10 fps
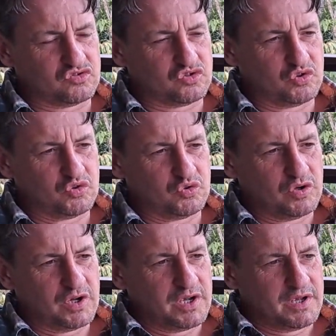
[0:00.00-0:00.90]

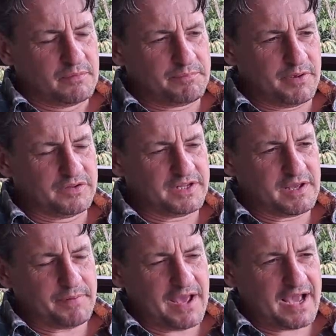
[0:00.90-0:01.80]
to building
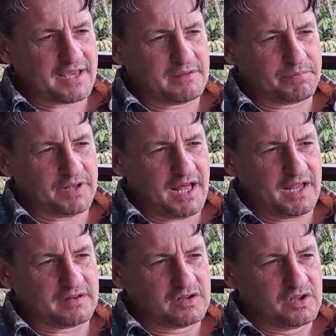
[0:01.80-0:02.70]
a packing
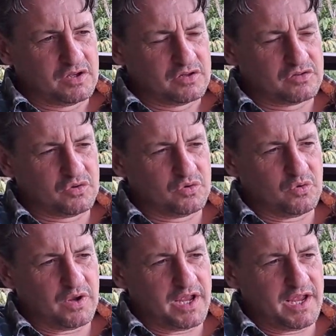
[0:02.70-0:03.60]
plant,
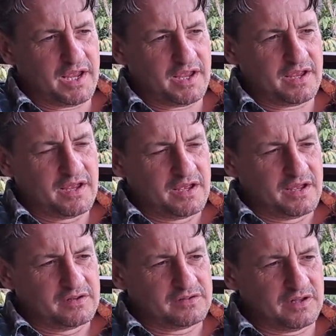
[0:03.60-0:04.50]
to a
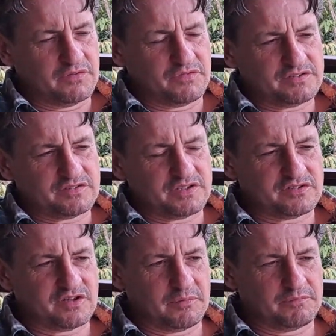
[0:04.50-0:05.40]
delivery
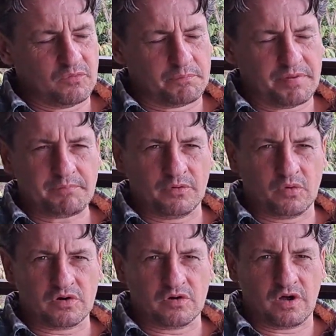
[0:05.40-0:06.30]
system where people
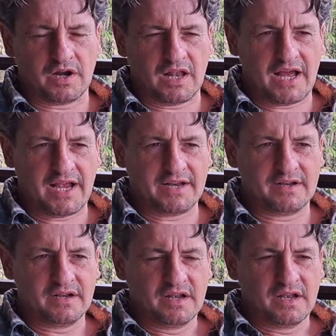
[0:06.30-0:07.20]
order
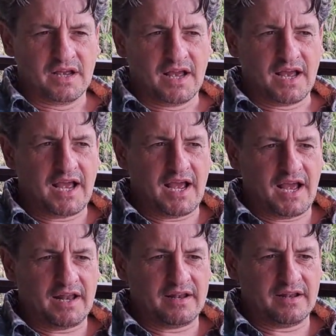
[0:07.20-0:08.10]
online,
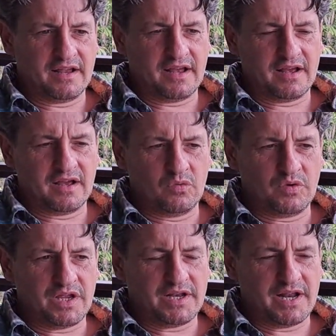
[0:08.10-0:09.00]
and
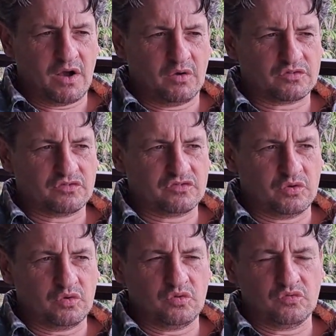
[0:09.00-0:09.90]
we now
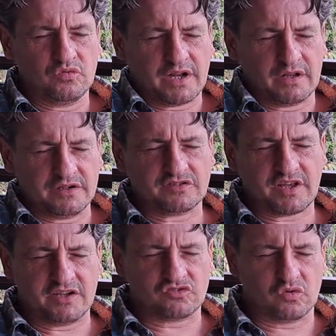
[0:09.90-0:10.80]
do regularly
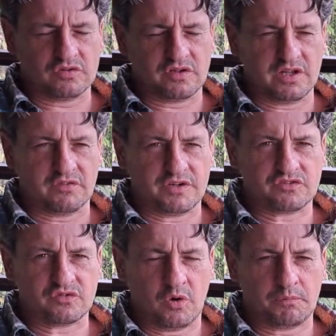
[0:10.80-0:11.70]
scheduled
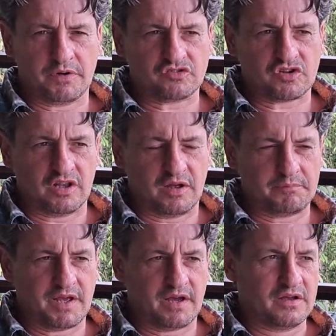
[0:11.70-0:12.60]
deliveries throughout British
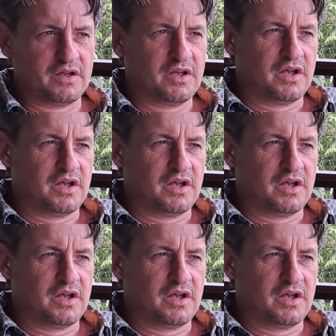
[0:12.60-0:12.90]
Columbia,